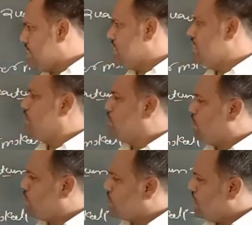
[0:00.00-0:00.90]
molecule
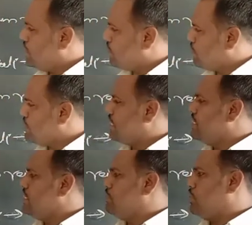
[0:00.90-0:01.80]
undergo secondary
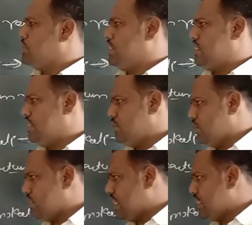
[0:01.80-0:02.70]
process, so
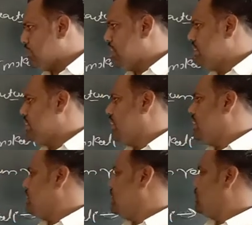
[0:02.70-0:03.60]
transfer its energy
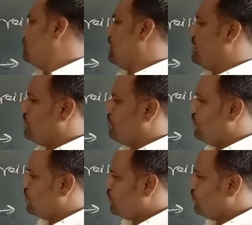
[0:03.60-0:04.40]
to the other molecule,